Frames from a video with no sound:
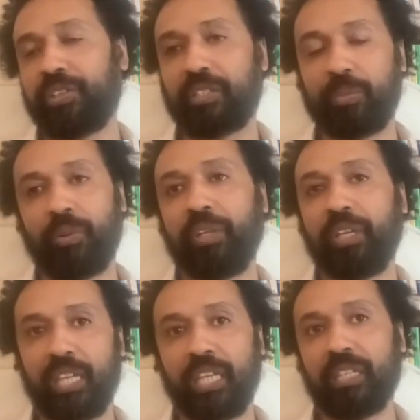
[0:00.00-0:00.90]
maybe
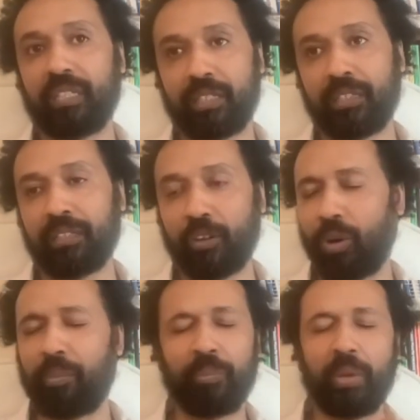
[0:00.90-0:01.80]
heat
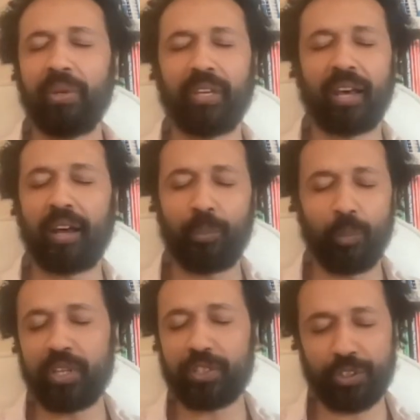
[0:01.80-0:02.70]
or maybe
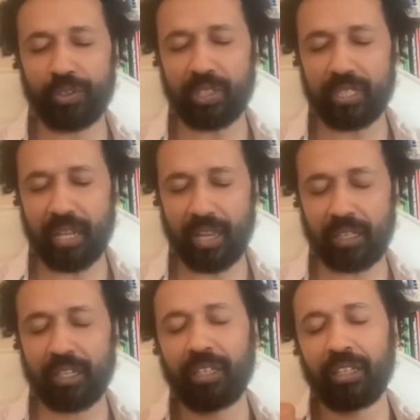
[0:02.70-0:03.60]
moisture that's
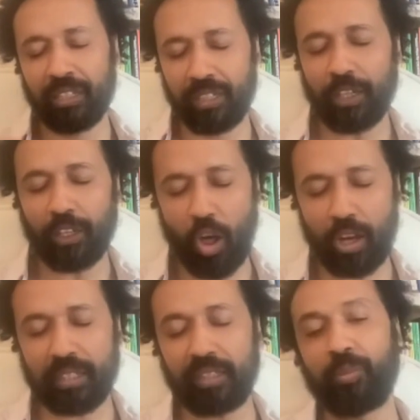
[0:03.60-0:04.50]
like
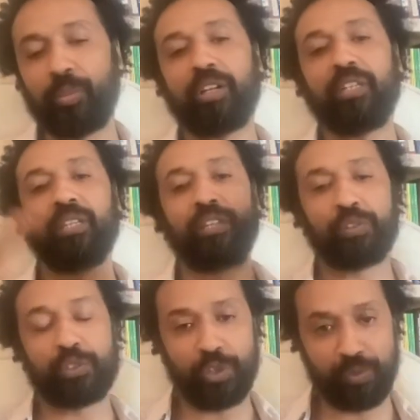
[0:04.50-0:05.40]
locked in the body that
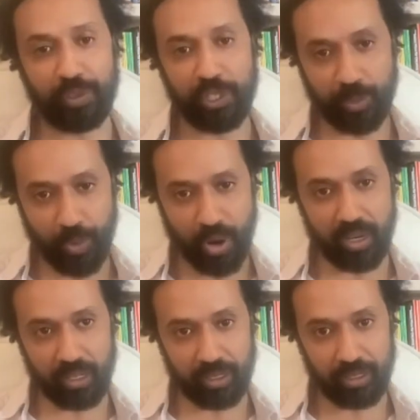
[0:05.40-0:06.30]
you're sort of
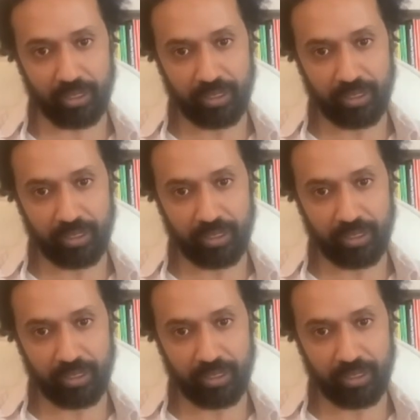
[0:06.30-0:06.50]
spreading?